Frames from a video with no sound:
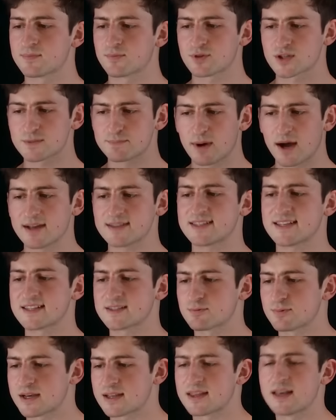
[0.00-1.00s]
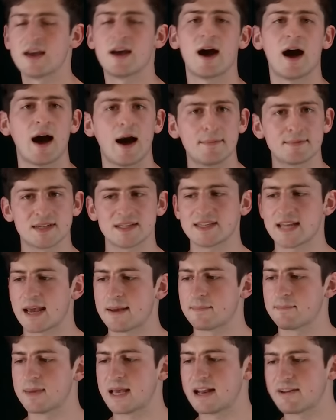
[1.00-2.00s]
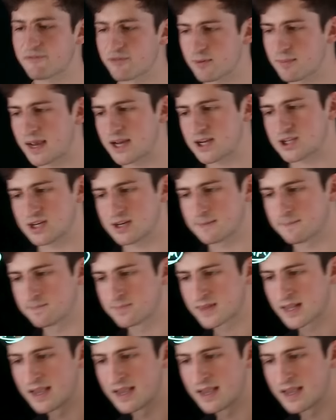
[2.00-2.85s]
responses with up-to-date information.